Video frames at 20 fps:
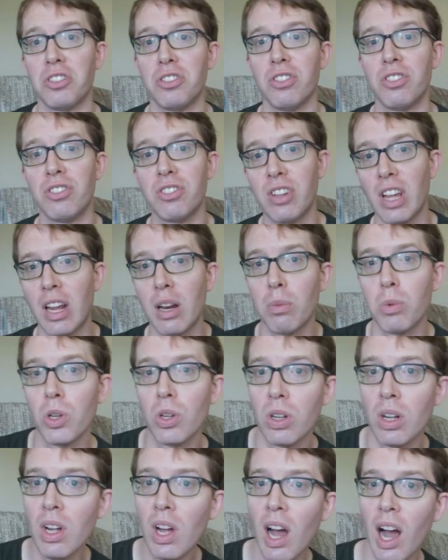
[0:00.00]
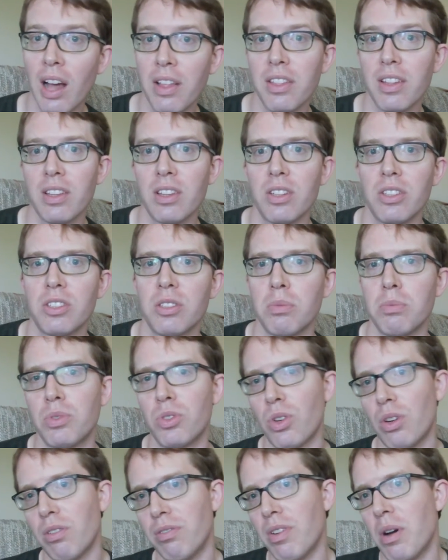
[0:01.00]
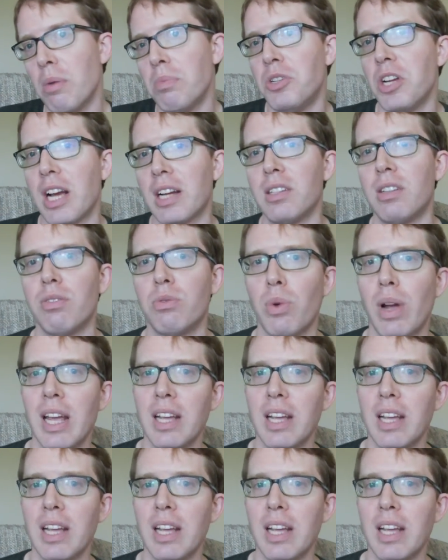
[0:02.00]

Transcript: sustainable. I think there's some sort of objective